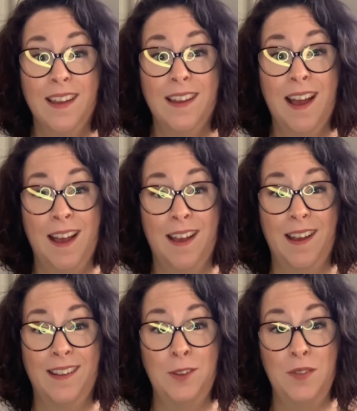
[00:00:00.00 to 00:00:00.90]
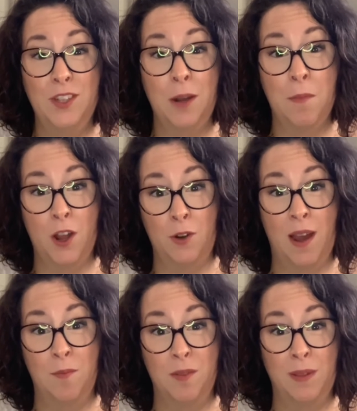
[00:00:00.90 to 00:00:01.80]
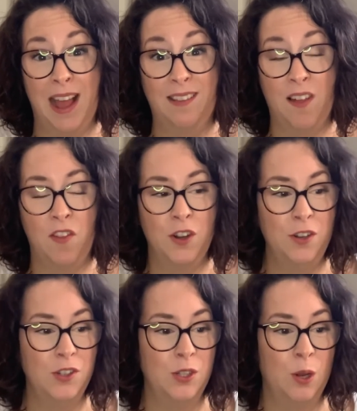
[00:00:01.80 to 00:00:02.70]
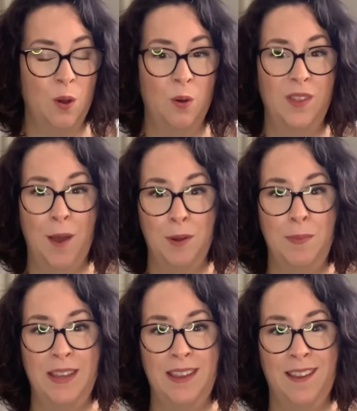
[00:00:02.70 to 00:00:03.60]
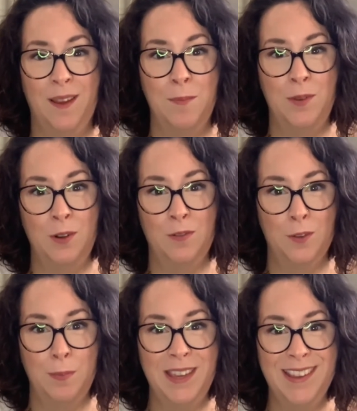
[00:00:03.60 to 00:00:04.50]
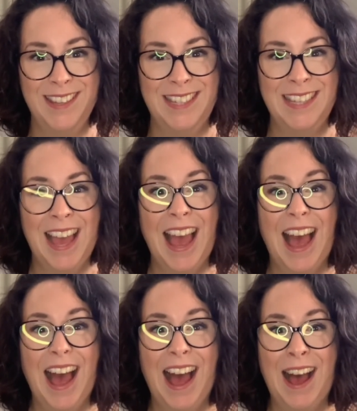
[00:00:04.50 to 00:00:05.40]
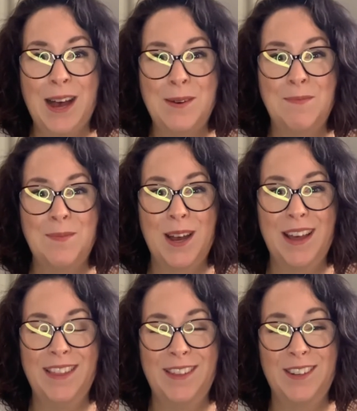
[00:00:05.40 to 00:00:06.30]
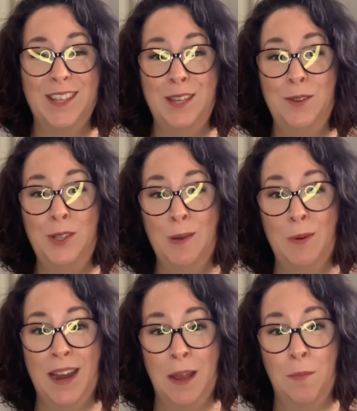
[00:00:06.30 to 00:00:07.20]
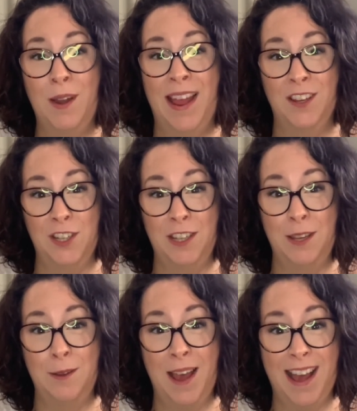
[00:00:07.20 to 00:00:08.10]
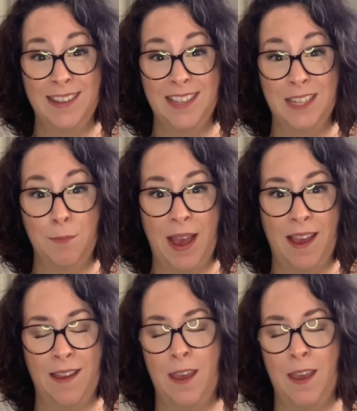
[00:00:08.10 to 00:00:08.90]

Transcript: uh, Louis Vuitton monogram with black leather so that would be a beautiful piece um, there's a YouTuber Amber Ashley who has this bag